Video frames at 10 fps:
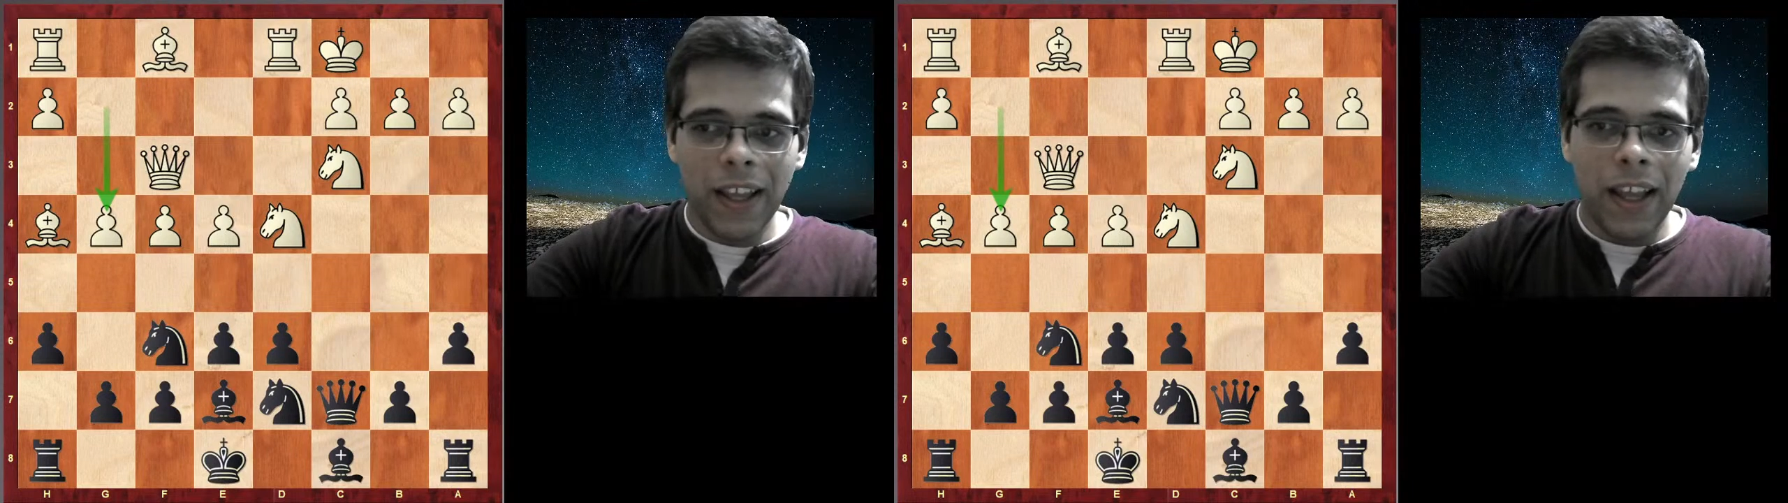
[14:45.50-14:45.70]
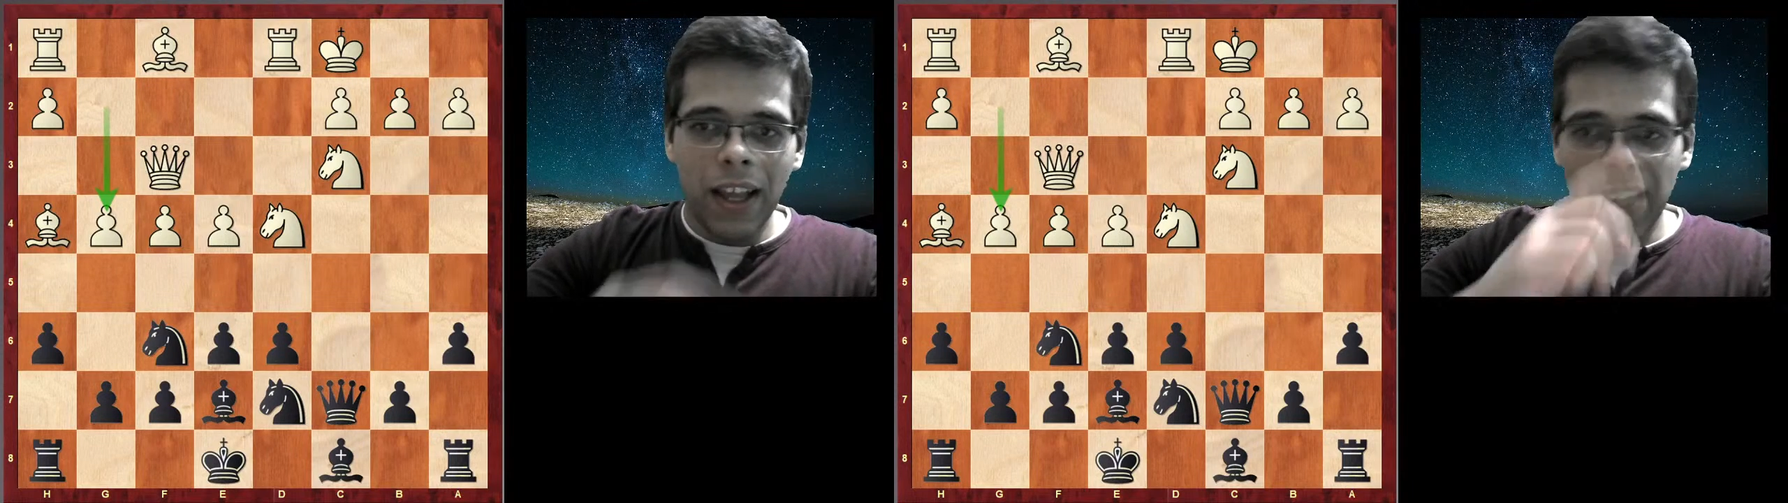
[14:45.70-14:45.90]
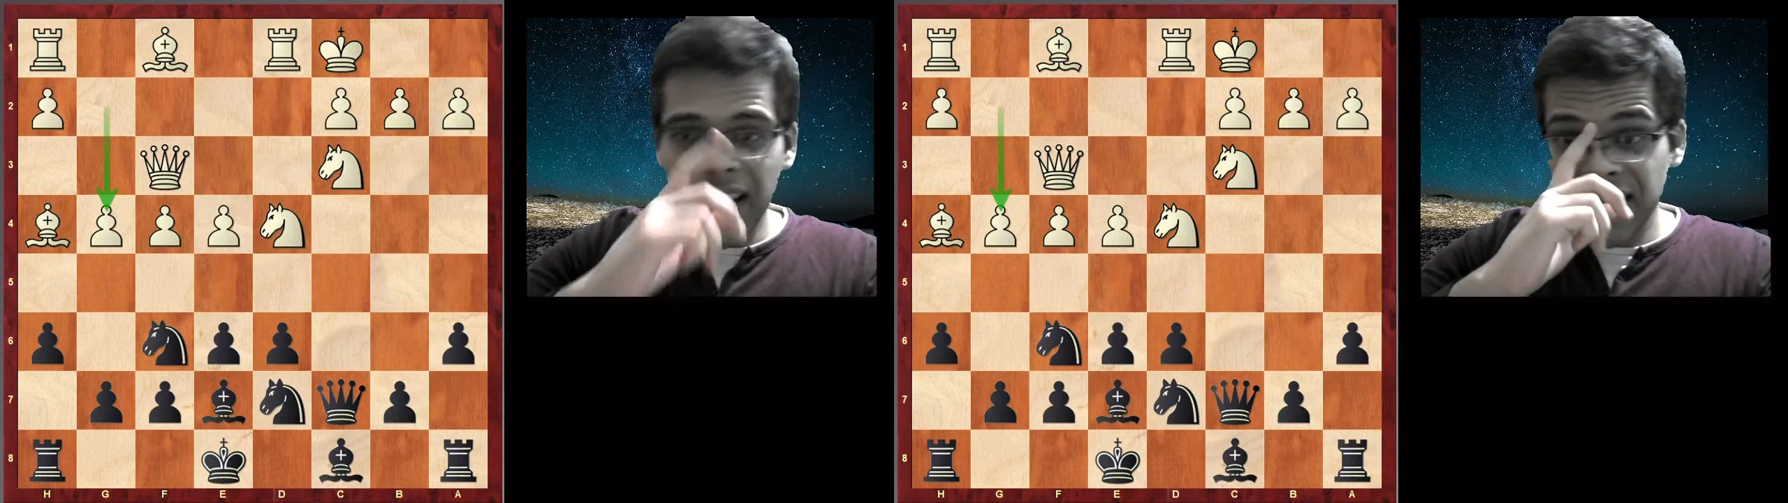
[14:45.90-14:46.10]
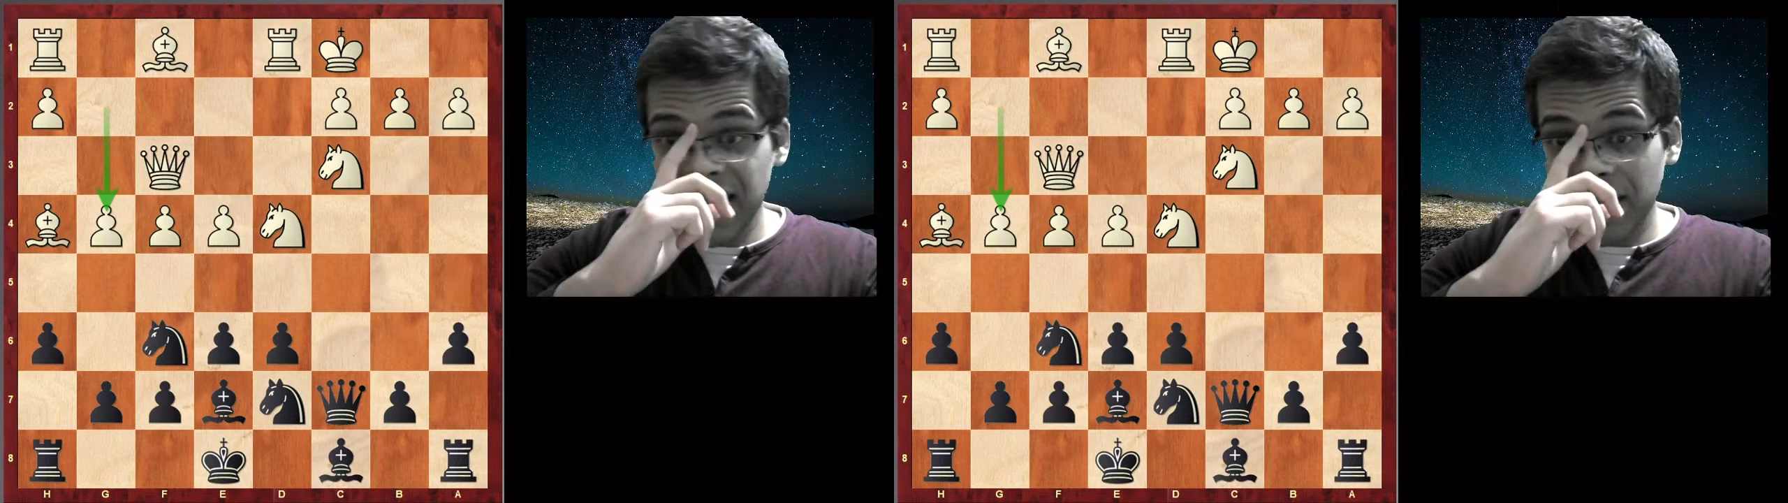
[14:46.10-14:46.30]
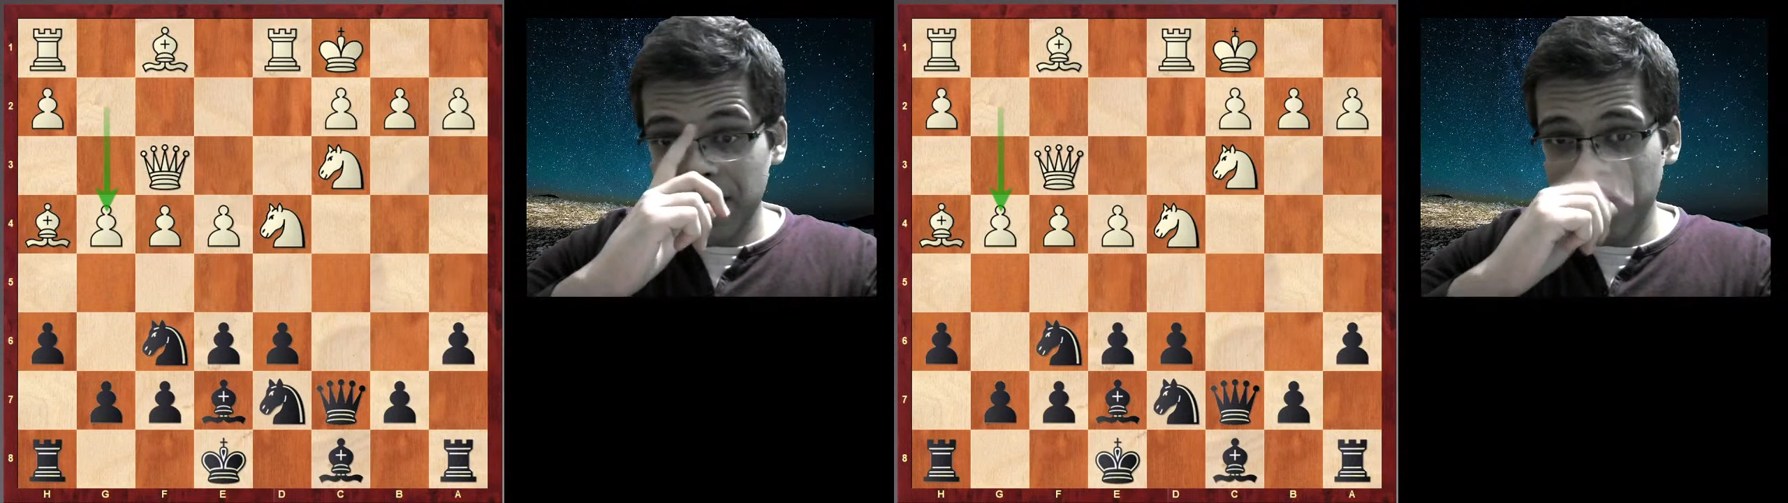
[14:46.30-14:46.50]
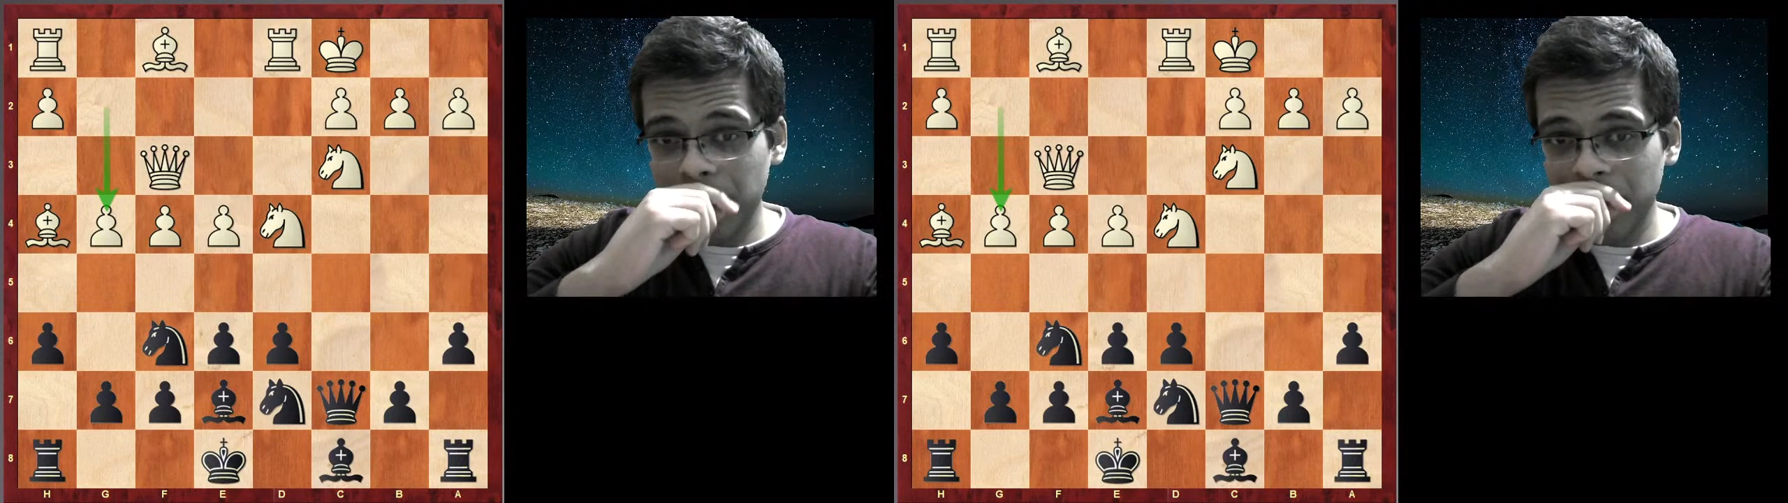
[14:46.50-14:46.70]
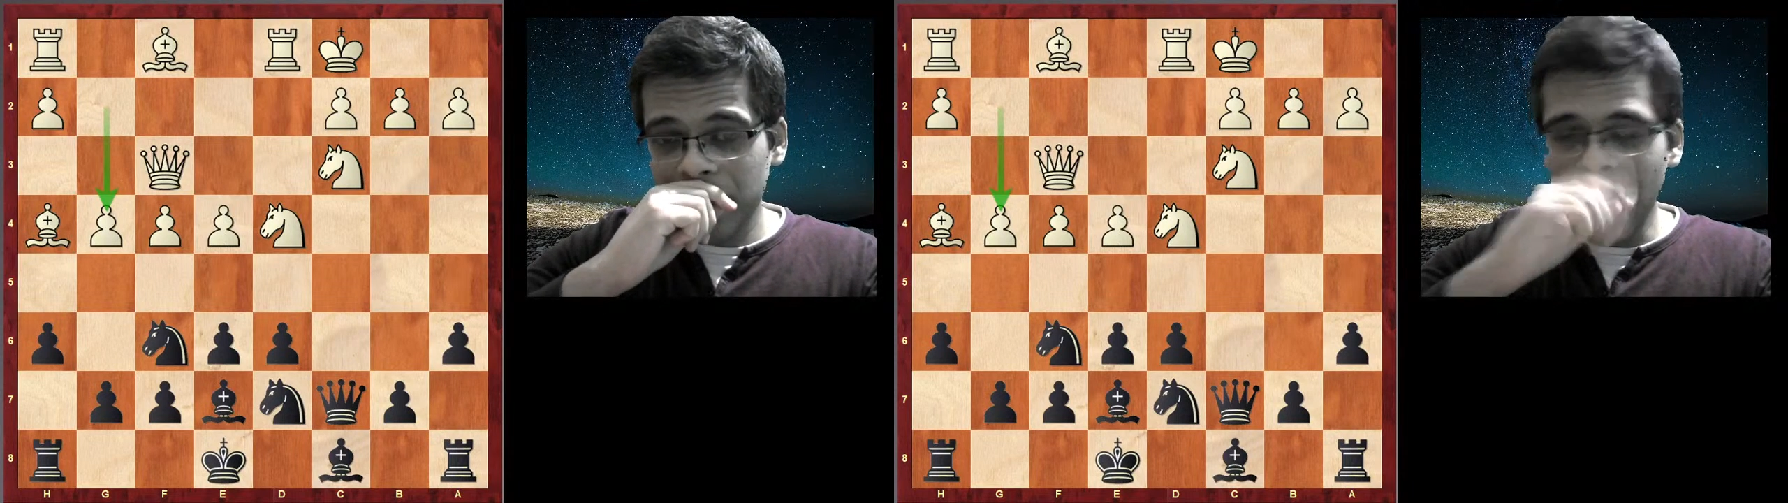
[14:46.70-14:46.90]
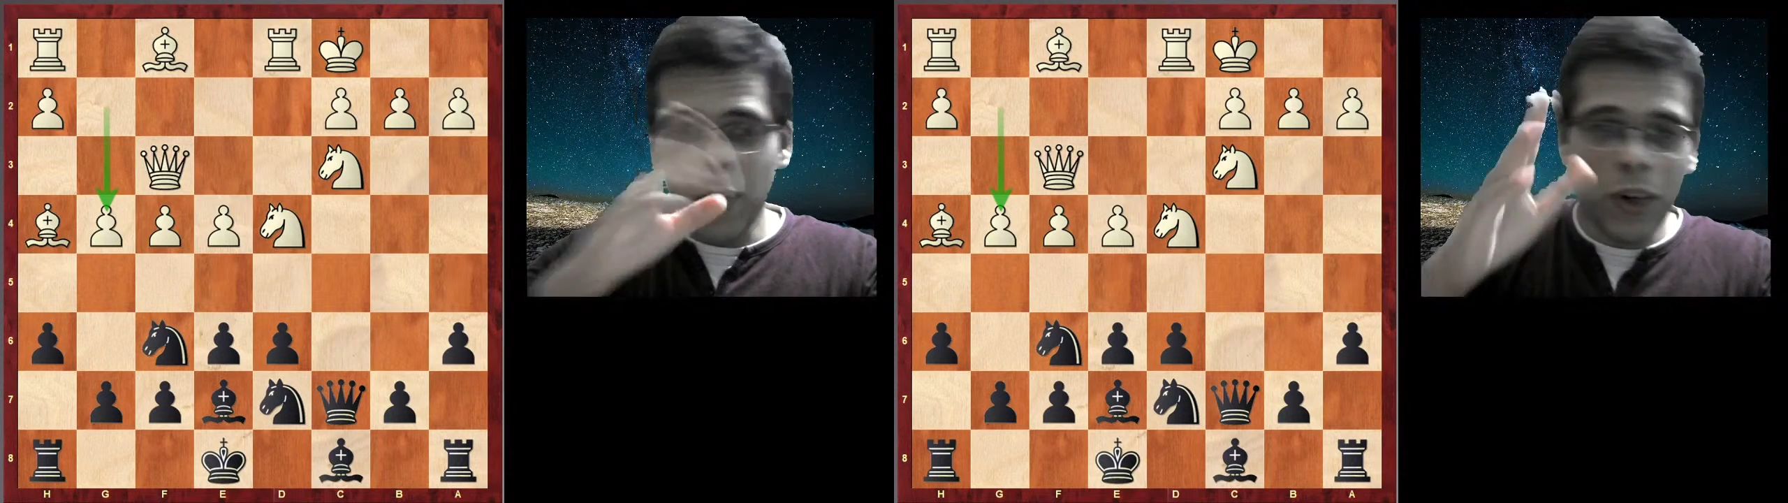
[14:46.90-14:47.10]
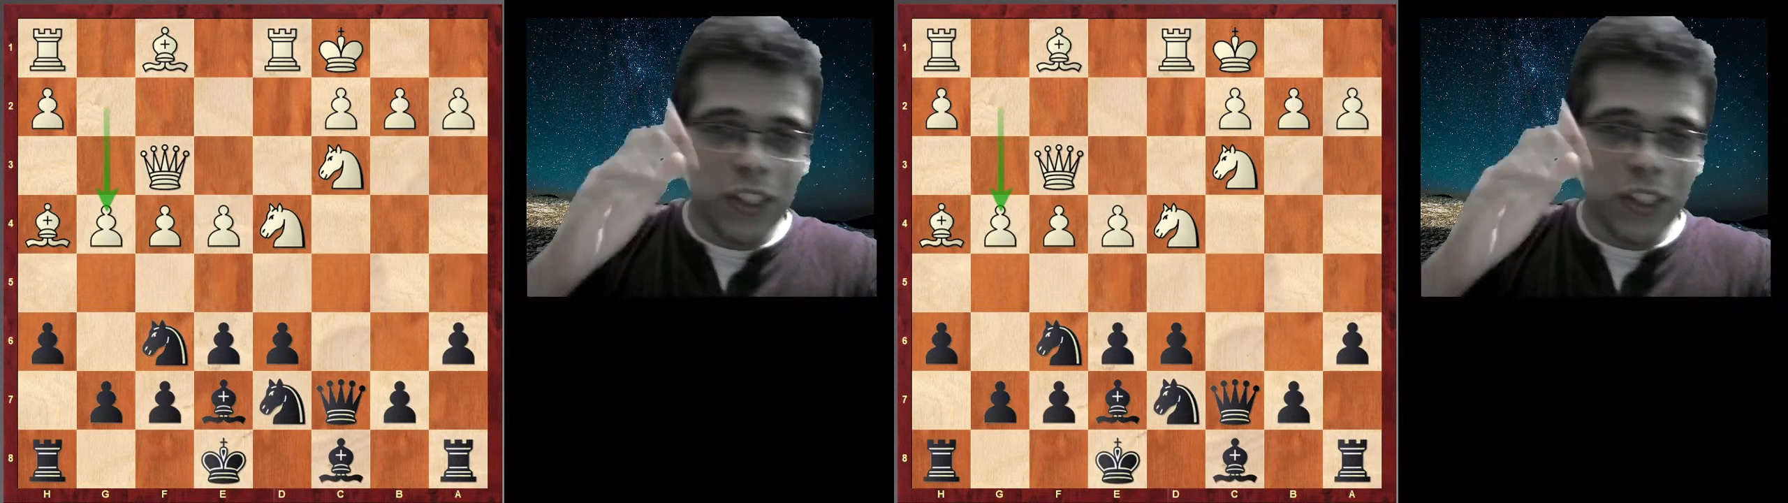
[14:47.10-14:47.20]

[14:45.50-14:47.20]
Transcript: And now what do